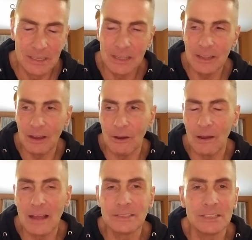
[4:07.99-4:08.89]
You know,
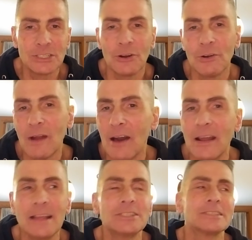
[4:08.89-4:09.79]
to turn
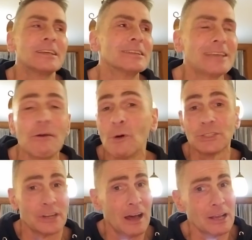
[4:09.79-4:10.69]
around and just then say, it
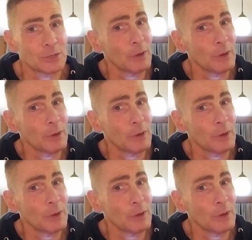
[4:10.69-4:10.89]
wasn't us,